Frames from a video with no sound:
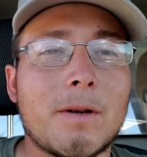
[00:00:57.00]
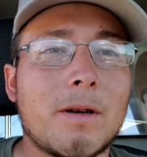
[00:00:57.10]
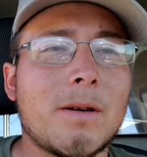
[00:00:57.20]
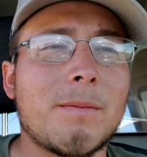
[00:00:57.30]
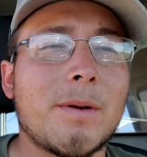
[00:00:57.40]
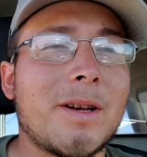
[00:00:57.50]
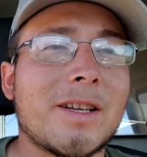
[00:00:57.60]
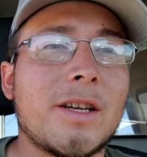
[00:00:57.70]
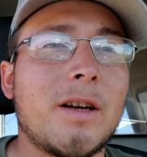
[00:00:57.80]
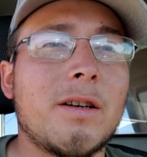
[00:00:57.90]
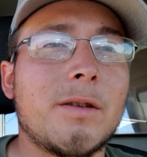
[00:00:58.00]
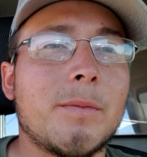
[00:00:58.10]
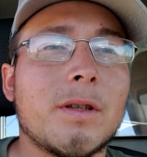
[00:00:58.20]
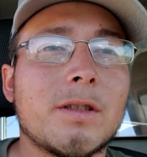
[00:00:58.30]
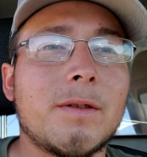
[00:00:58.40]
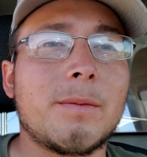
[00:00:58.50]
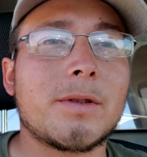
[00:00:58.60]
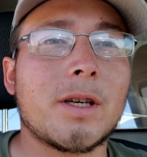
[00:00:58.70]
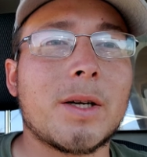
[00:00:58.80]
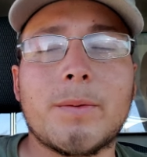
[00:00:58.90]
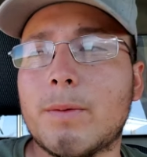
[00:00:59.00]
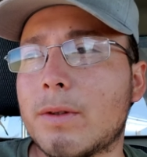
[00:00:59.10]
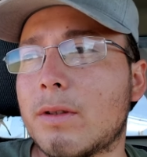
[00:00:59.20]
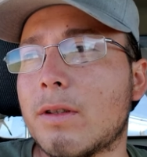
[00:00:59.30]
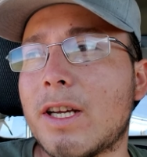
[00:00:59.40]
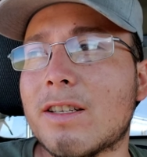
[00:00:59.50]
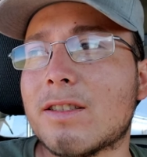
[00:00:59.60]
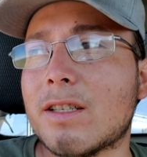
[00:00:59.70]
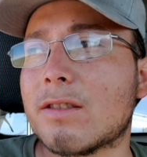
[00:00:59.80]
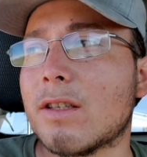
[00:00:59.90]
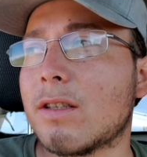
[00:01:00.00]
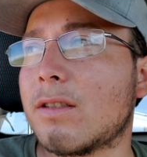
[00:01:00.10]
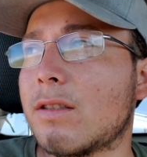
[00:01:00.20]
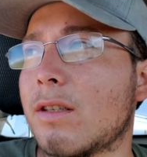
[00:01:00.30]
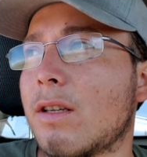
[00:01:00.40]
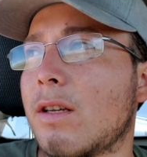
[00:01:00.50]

Probably like 900 plus feet per second with the NSA slugs.